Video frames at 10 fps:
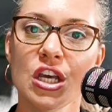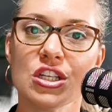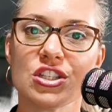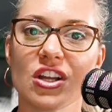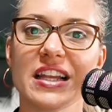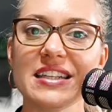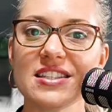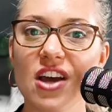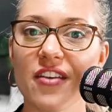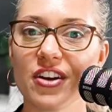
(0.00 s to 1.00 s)
So let's
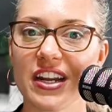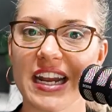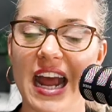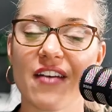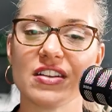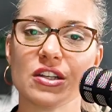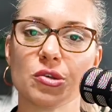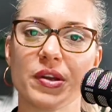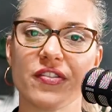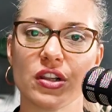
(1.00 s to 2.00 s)
dive on in and have a little
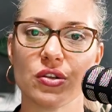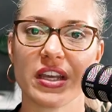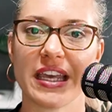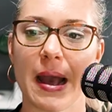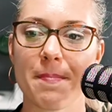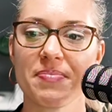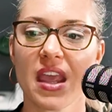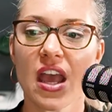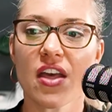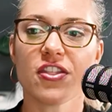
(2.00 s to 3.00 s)
bit of a look here.
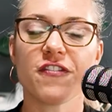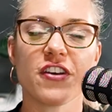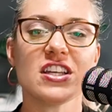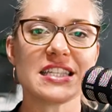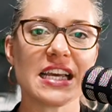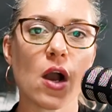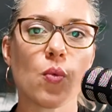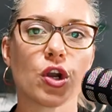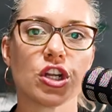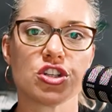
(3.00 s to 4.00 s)
The first thing I
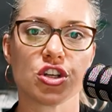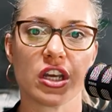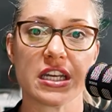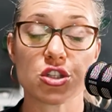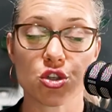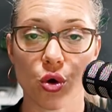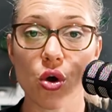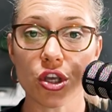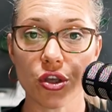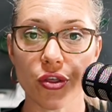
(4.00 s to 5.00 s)
want to do is
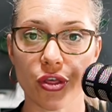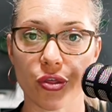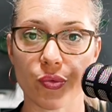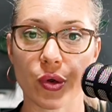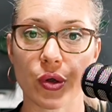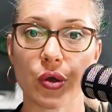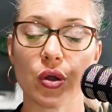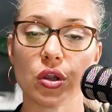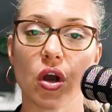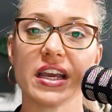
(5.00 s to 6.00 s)
talk you through
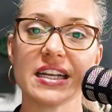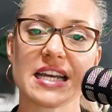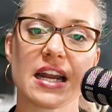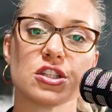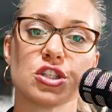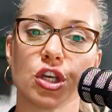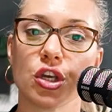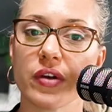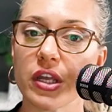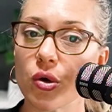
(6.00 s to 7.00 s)
locking down and
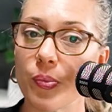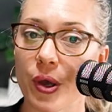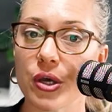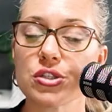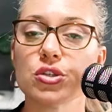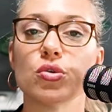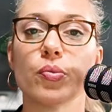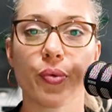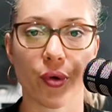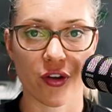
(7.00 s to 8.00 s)
securing your personal
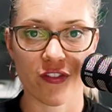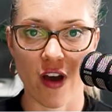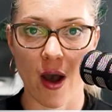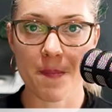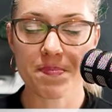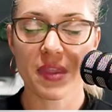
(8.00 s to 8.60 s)
profile.